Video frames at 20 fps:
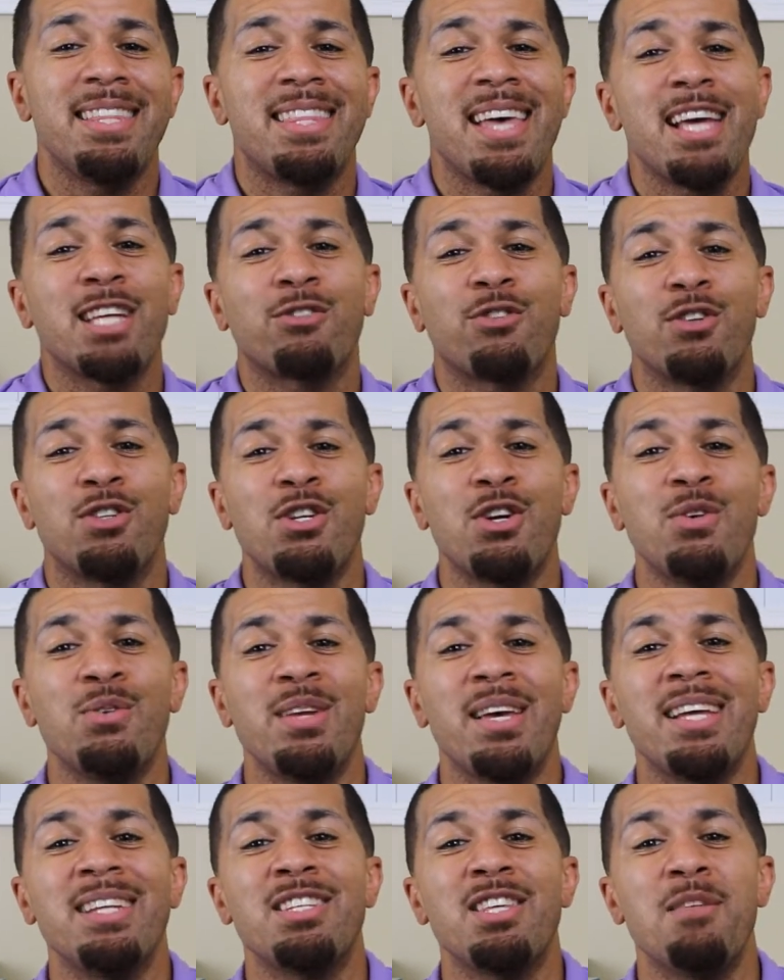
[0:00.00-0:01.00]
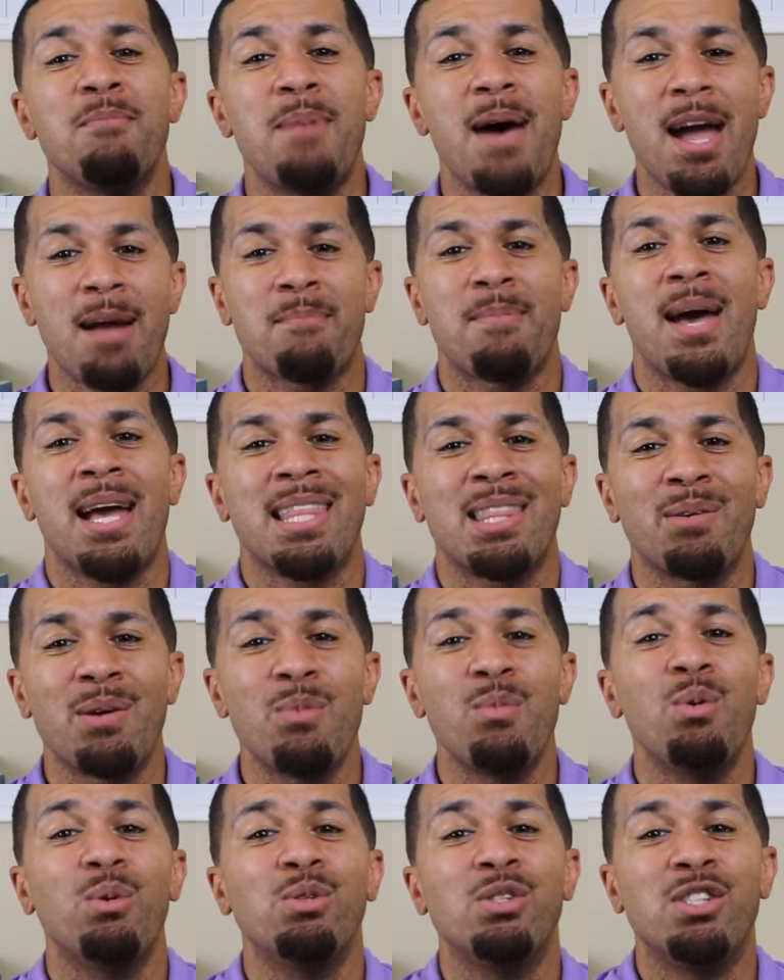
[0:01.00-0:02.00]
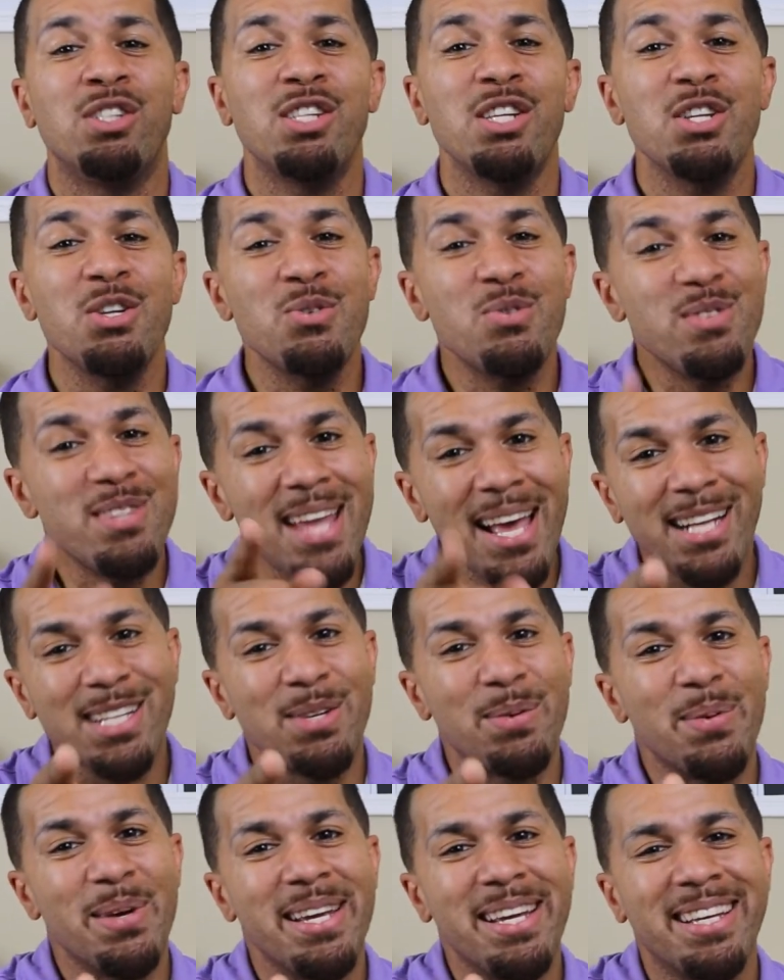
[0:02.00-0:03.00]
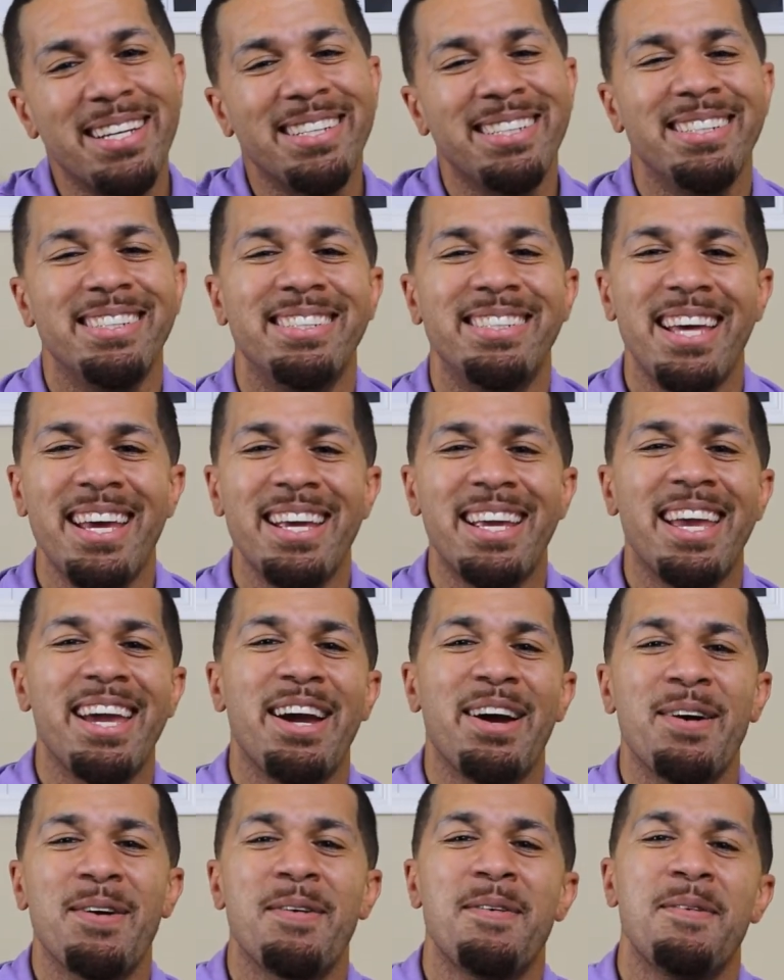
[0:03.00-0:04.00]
Thanks for tuning in to the Backpack Theory. We'll see you next week. Take care.